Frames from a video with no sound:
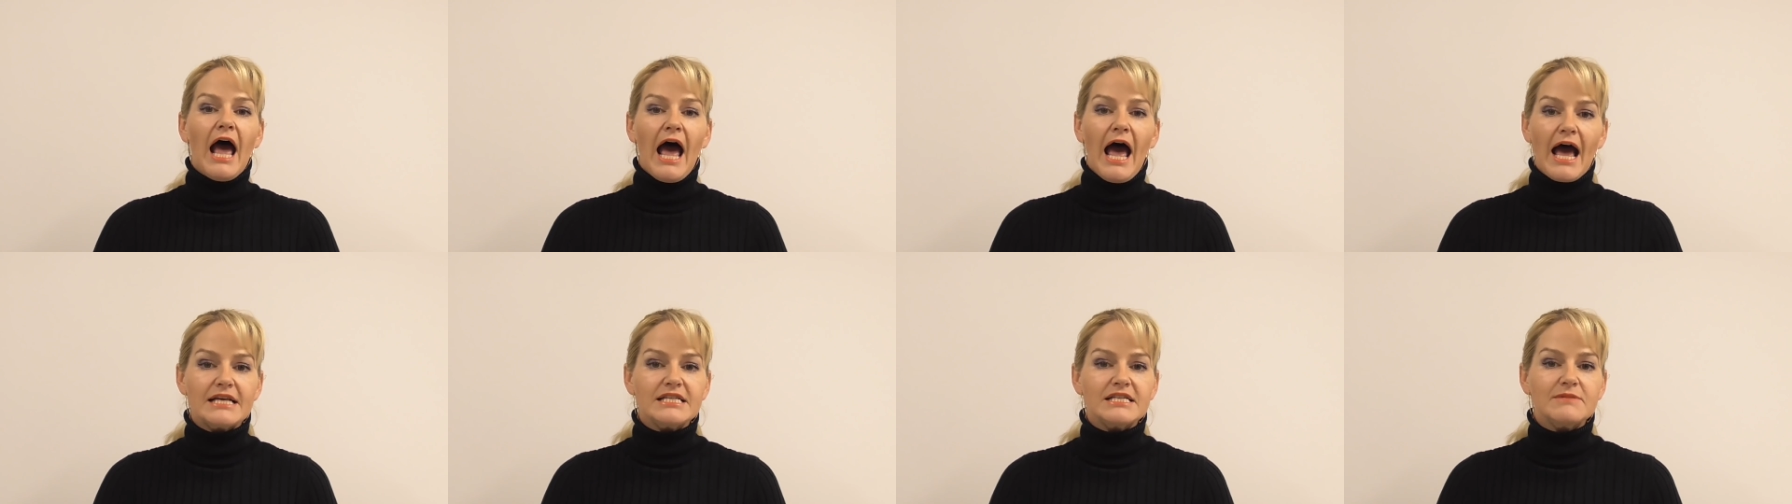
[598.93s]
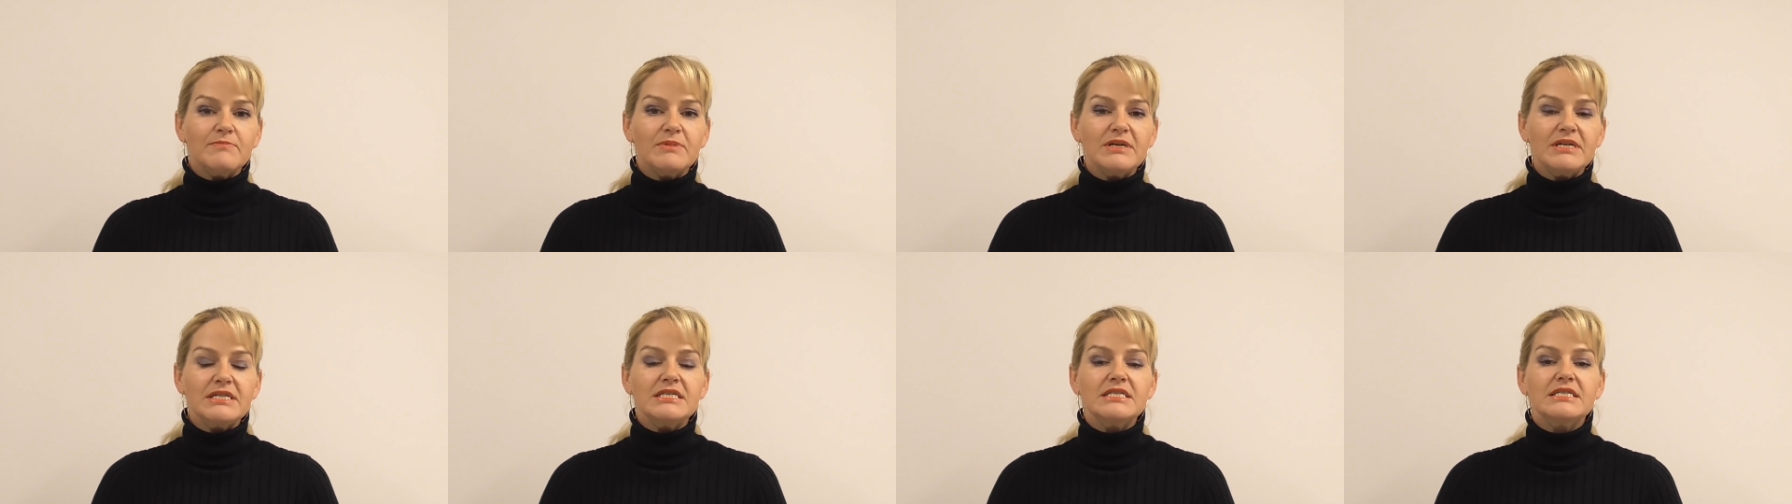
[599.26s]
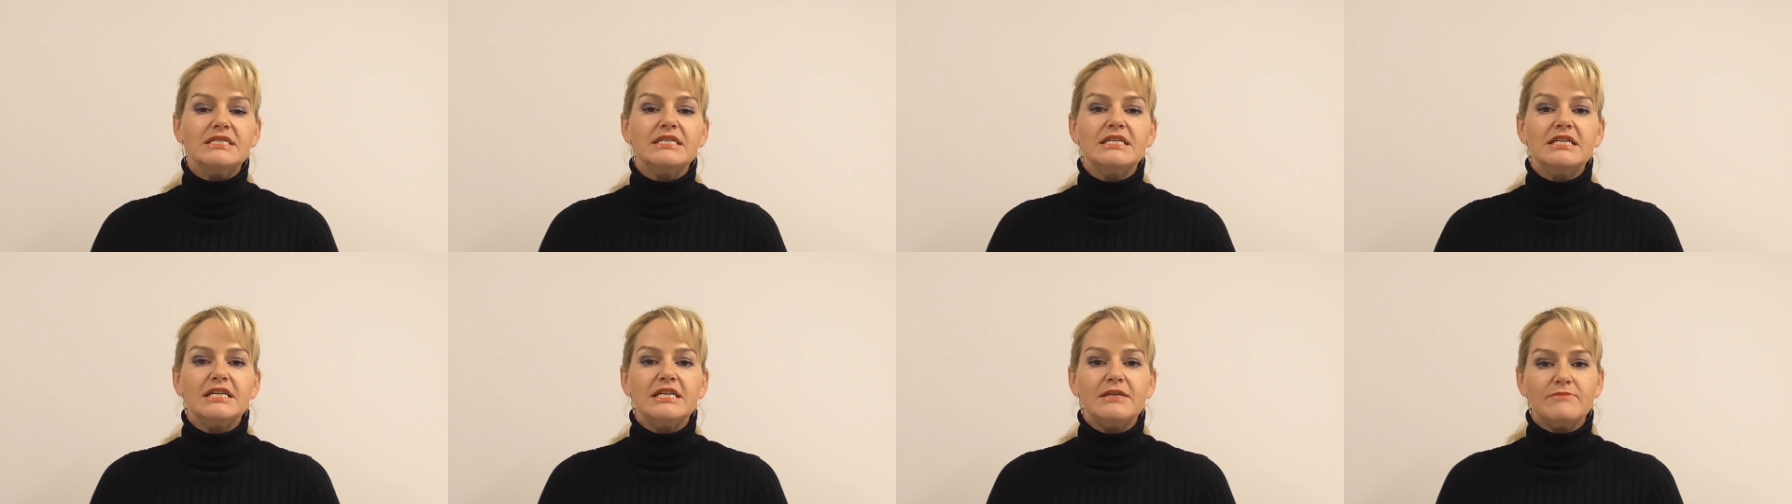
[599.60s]
has
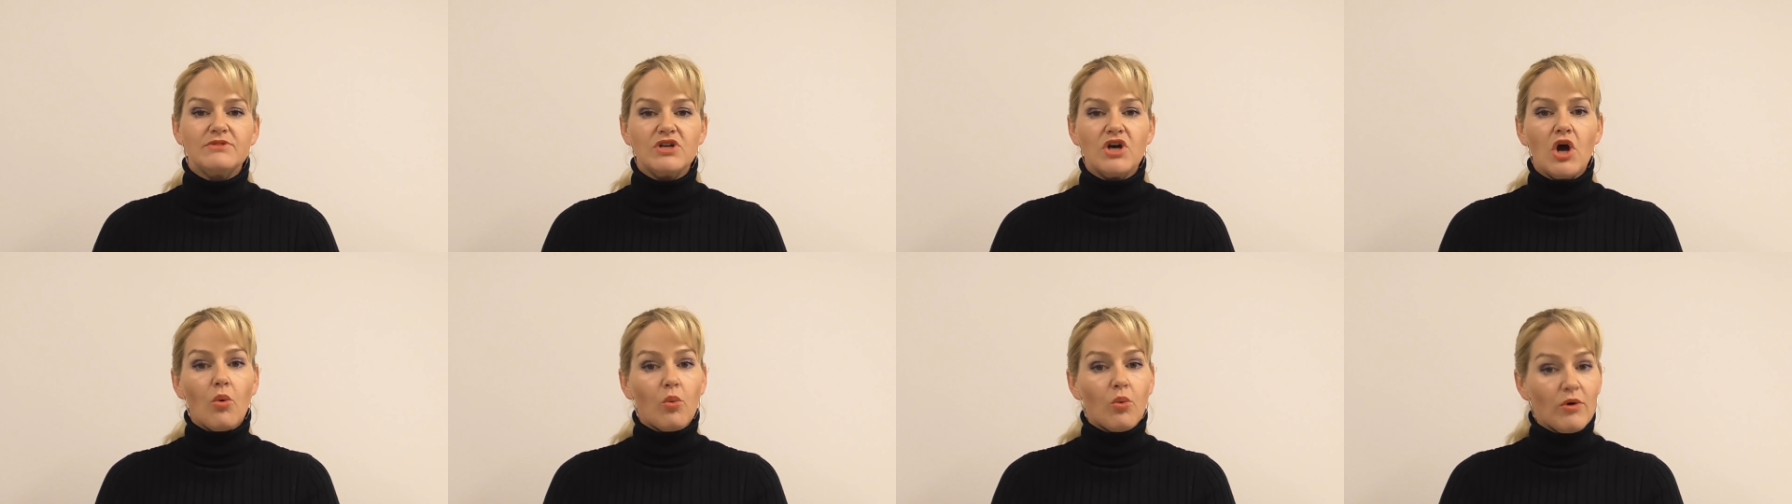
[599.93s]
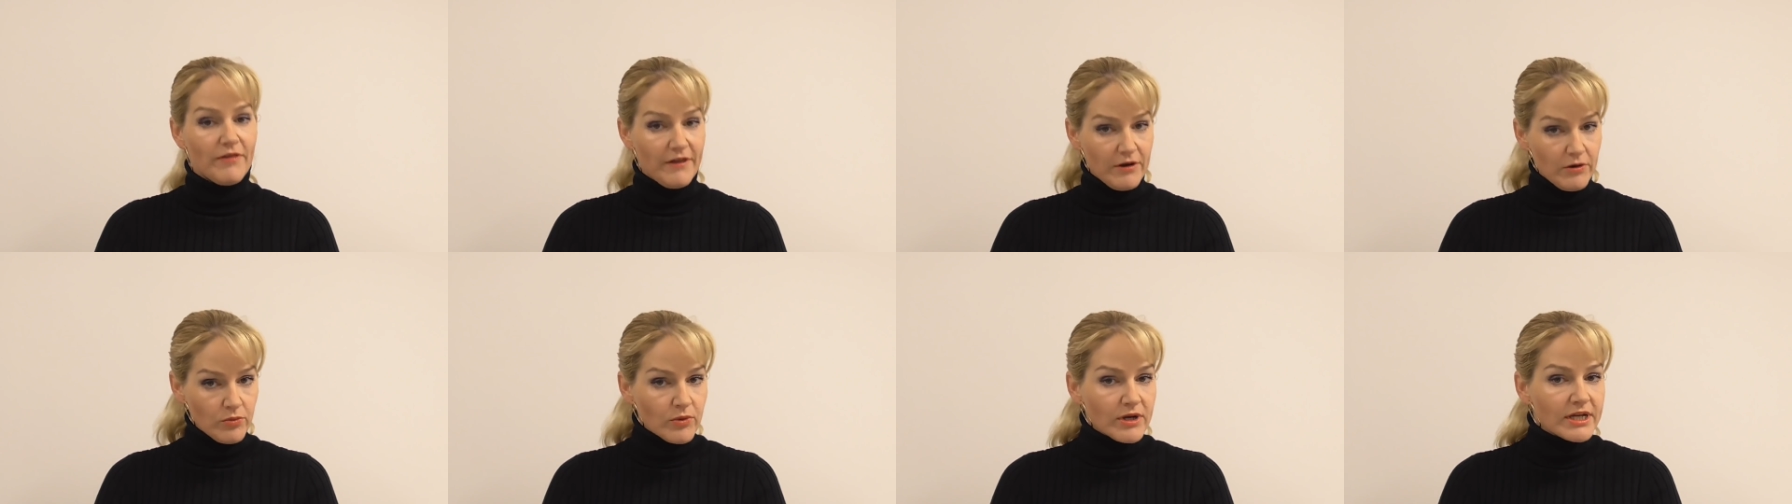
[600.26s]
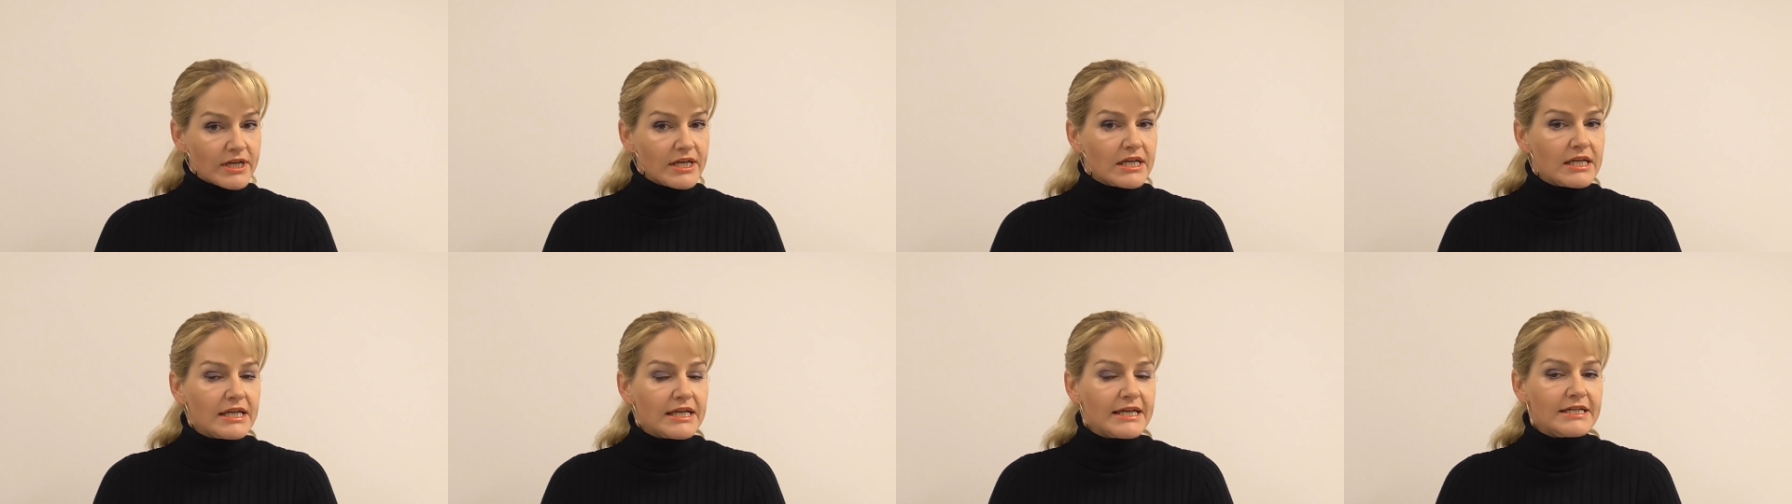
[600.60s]
been deemed within
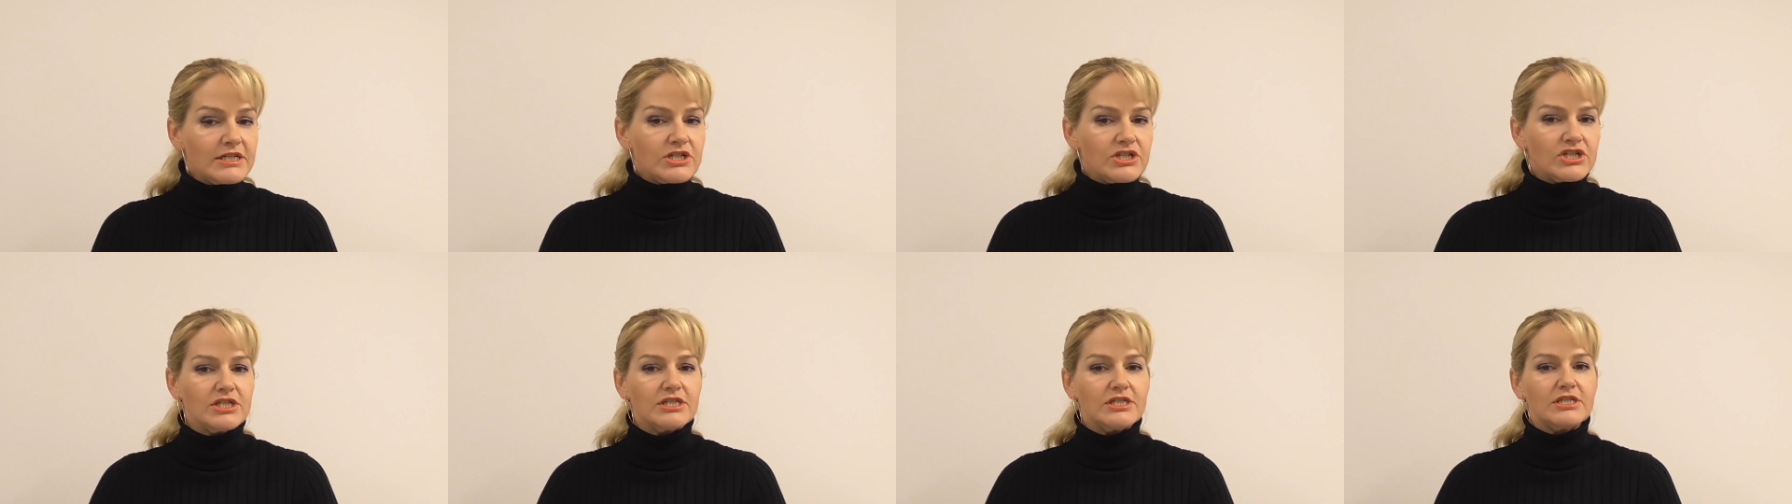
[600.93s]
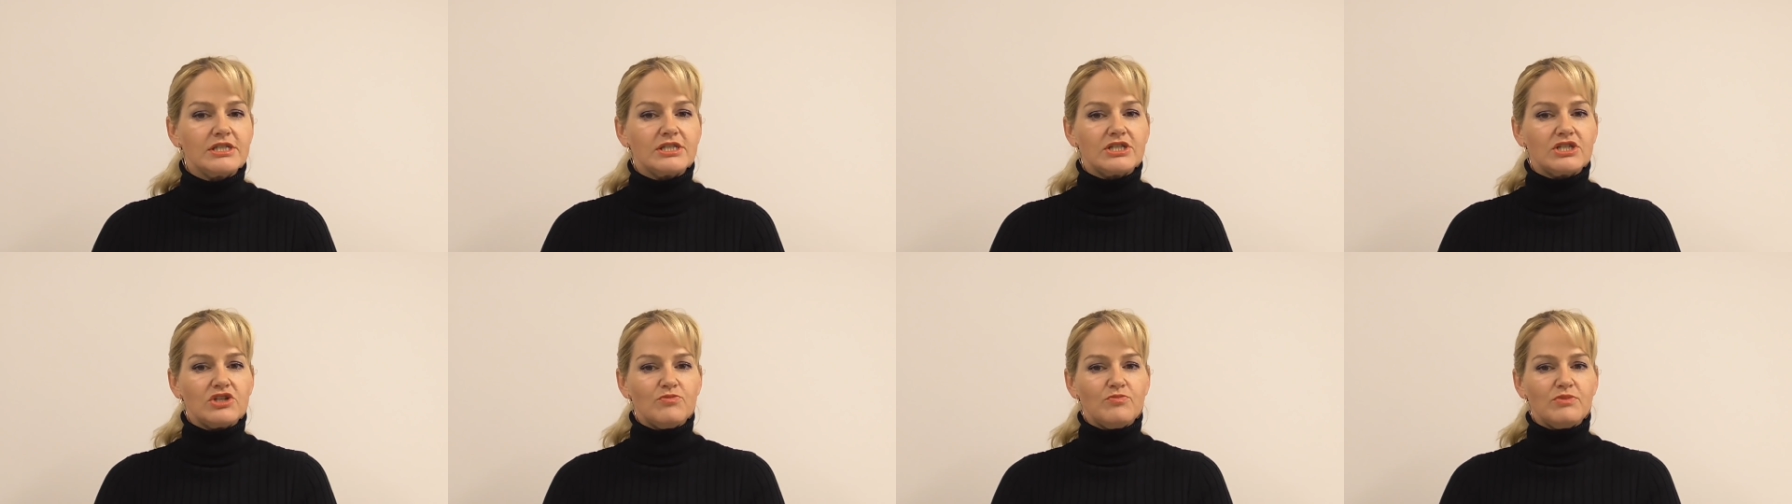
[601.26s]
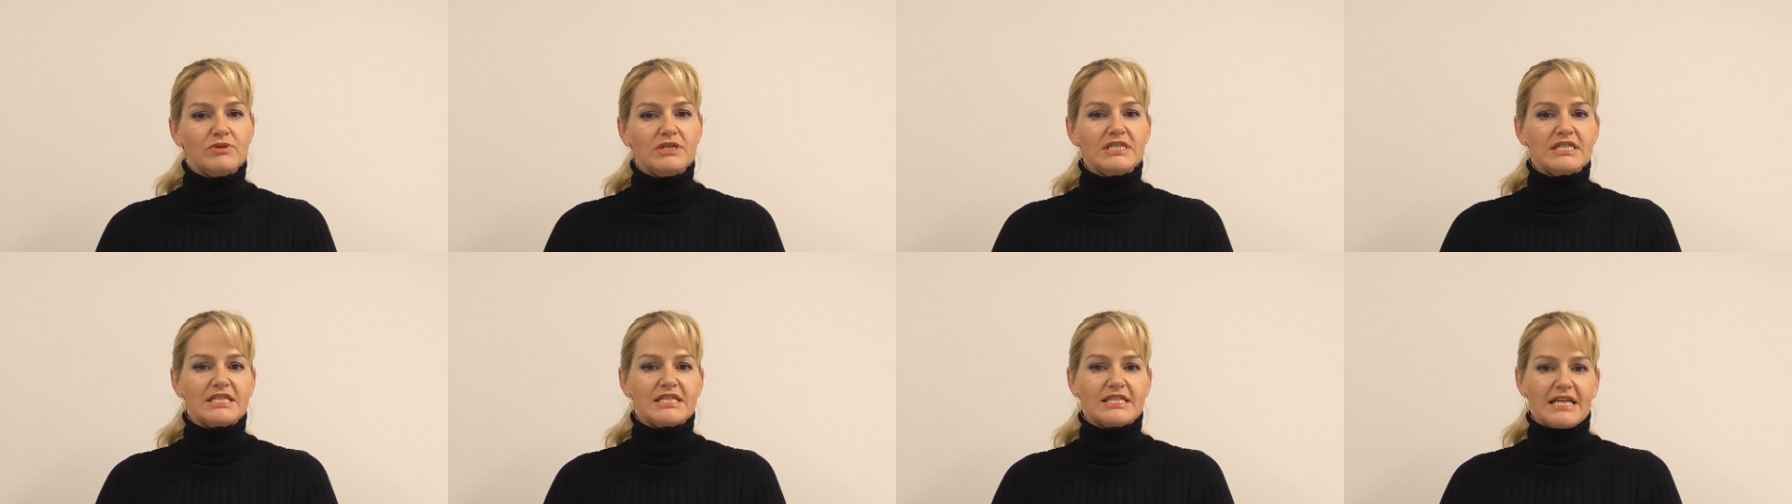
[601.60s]
regulations to
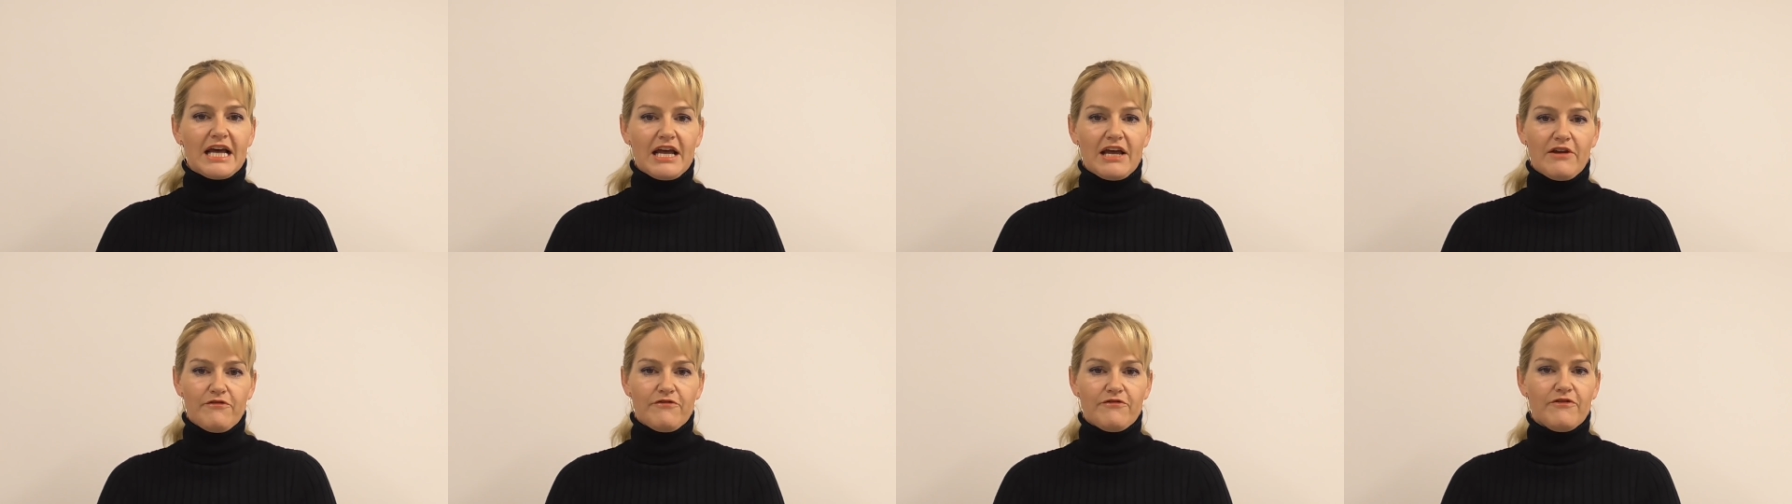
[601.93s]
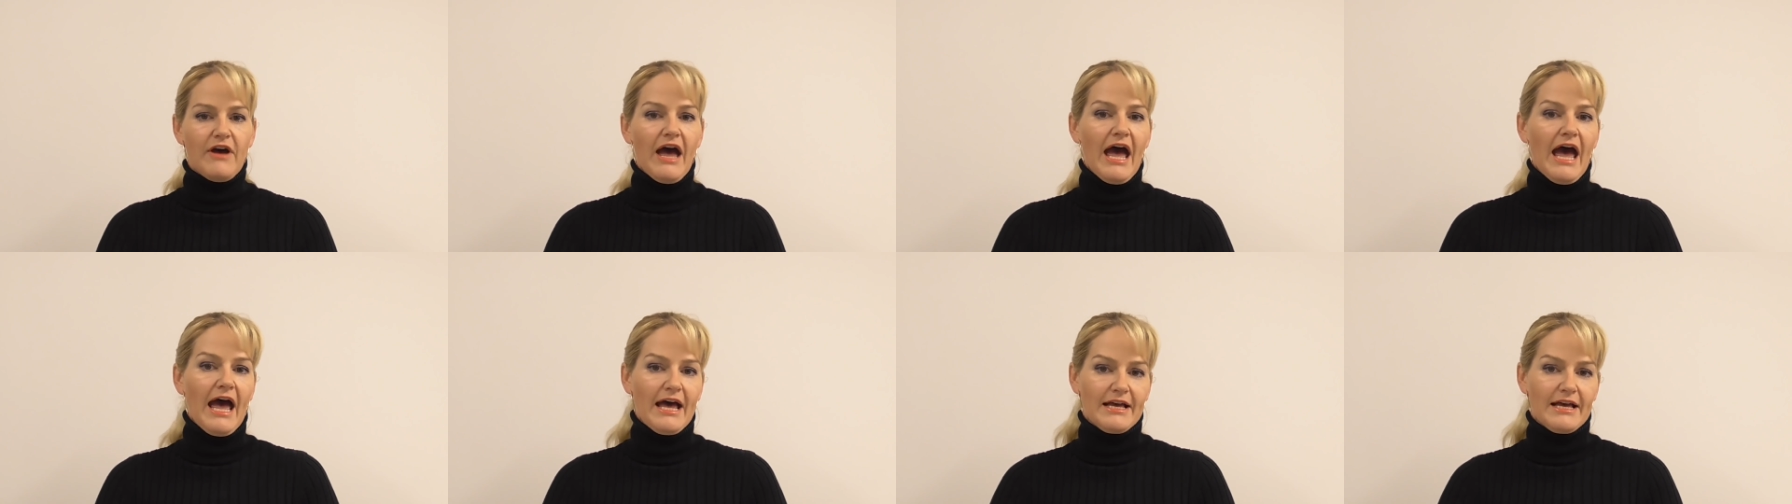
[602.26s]
be safe